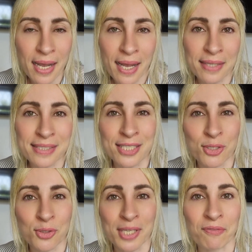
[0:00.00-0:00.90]
and see you
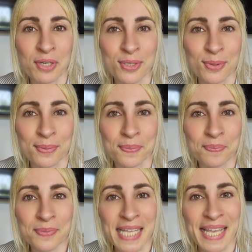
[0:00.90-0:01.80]
again very soon.
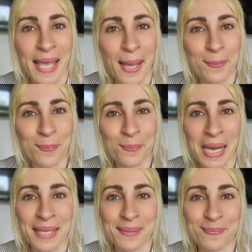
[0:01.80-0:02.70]
Take care. Bye.